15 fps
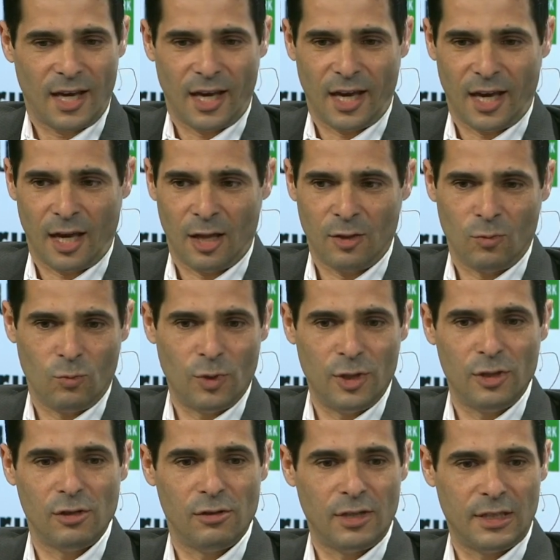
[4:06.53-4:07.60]
And when
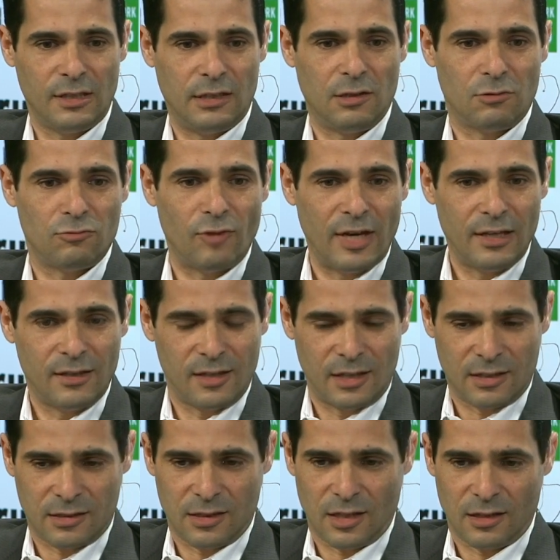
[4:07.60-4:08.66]
you look at the
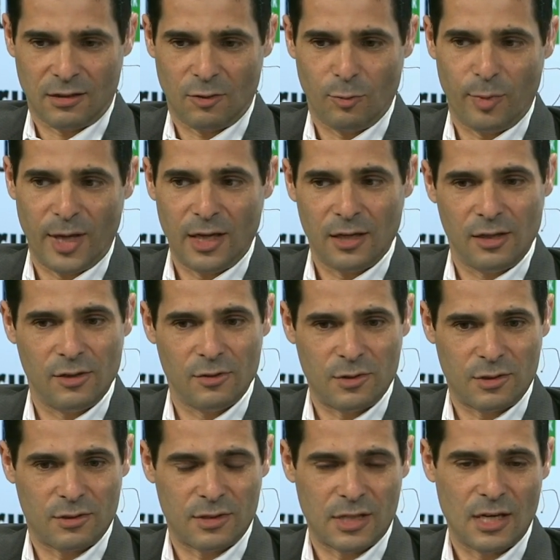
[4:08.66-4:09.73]
ratings that our beta
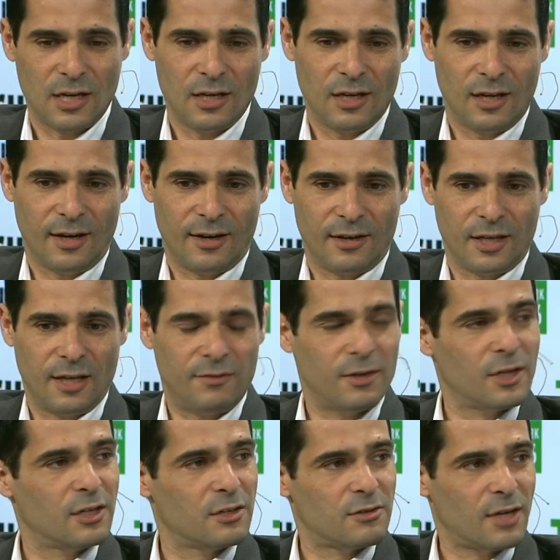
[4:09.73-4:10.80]
users are
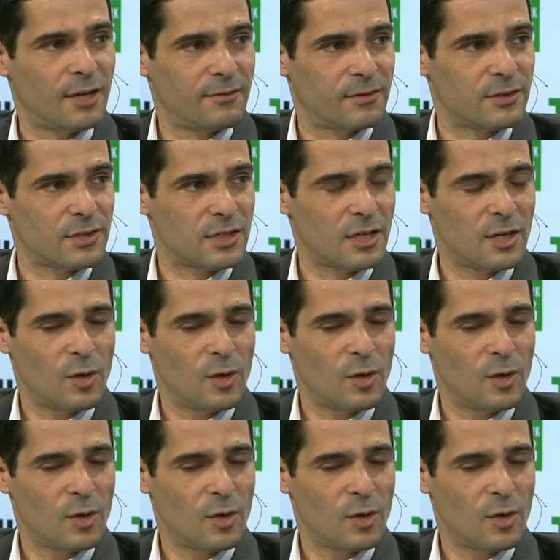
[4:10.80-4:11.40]
giving our drivers,